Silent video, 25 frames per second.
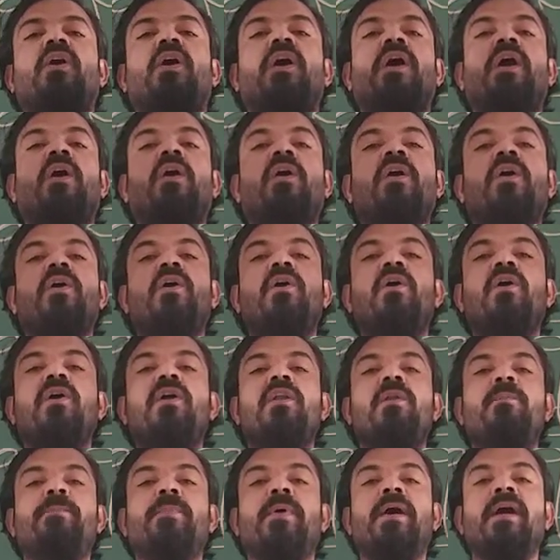
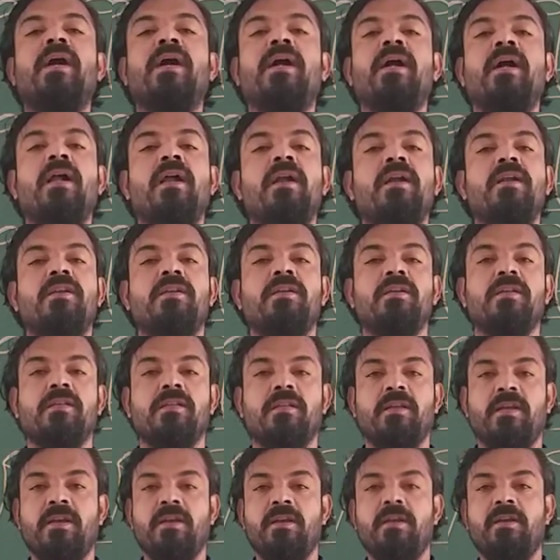all part,
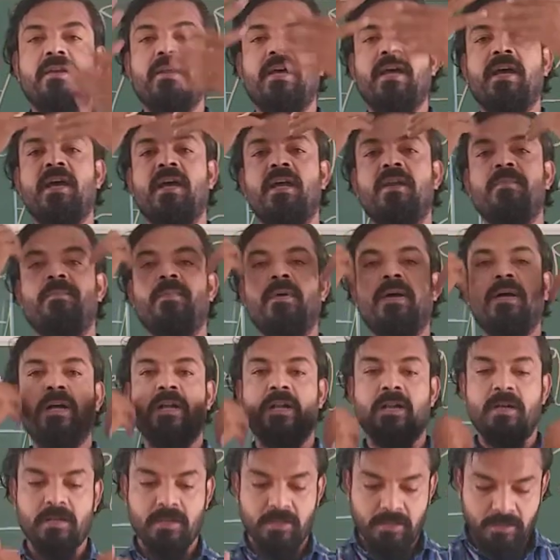entire
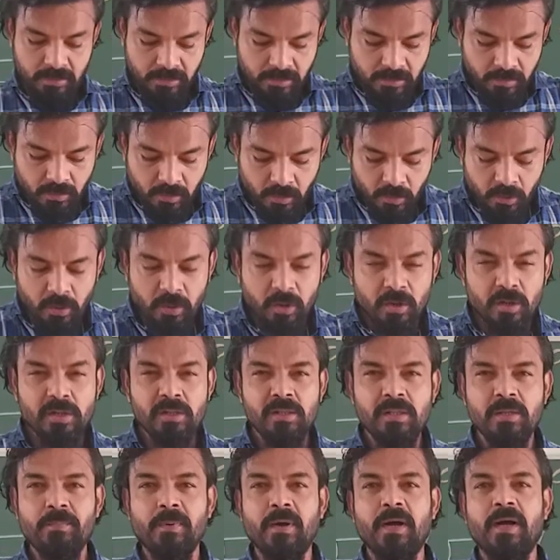part, all
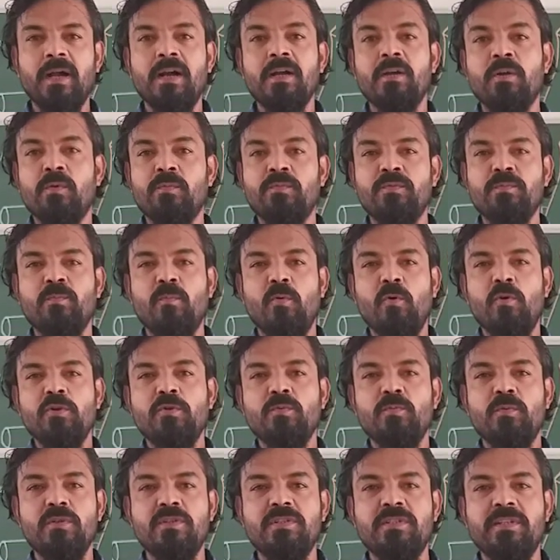the part of
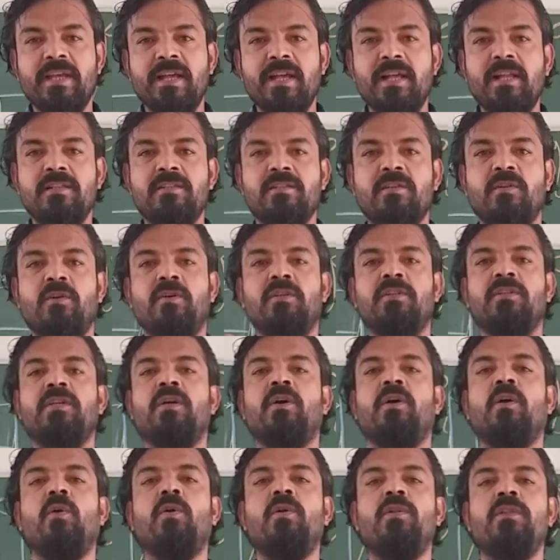small cells or
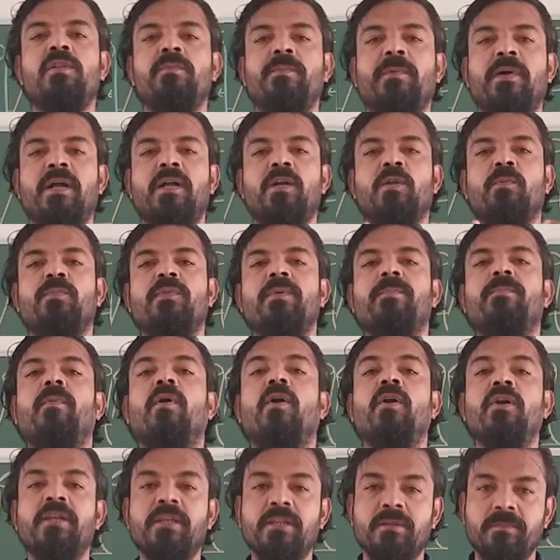all the part of the
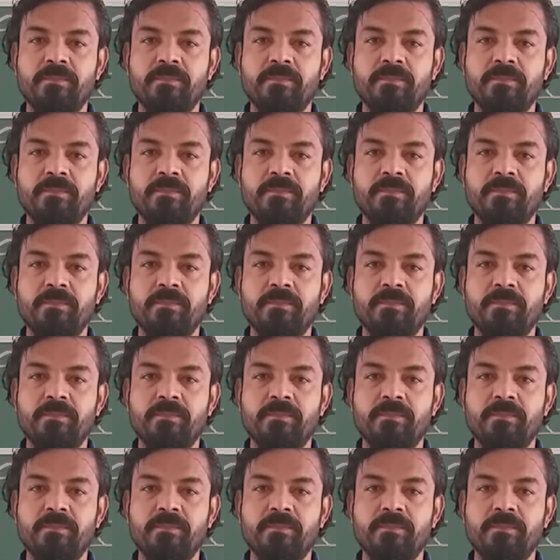body.